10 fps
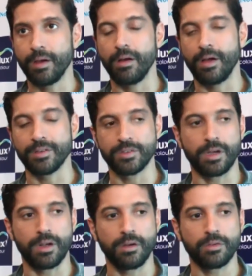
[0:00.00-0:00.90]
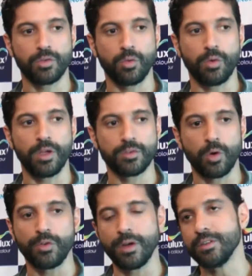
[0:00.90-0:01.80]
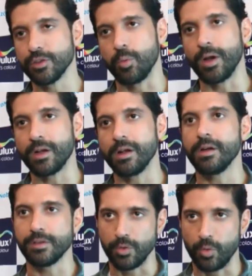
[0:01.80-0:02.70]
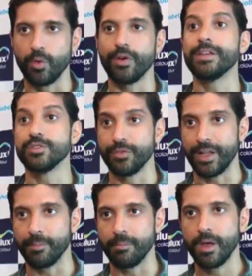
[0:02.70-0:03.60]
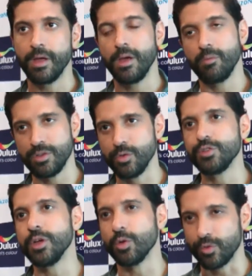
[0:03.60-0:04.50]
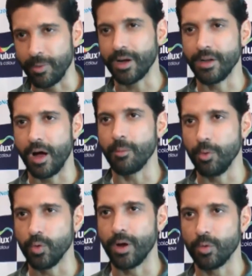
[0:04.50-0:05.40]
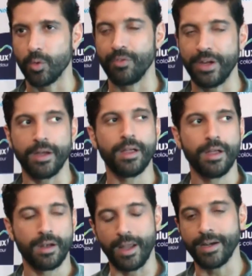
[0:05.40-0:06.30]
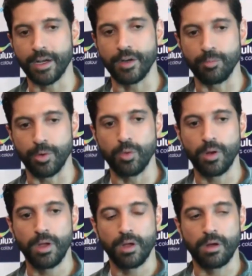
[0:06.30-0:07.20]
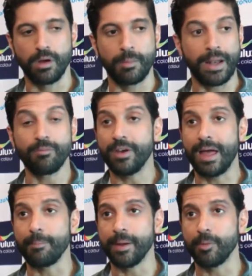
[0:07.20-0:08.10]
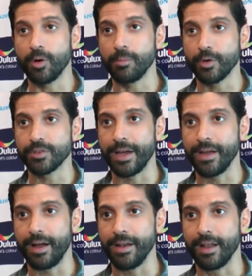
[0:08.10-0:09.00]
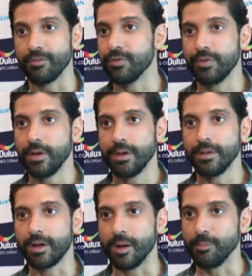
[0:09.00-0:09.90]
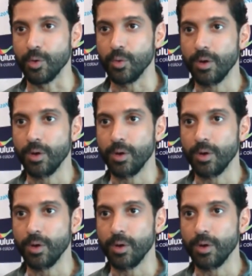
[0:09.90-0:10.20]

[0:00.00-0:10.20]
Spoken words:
As the color, so it's not really just one color, it's the whole range of denim which usually goes from like a dark blue down to a very light kind of blue. And I'm very happy about it because I love the color blue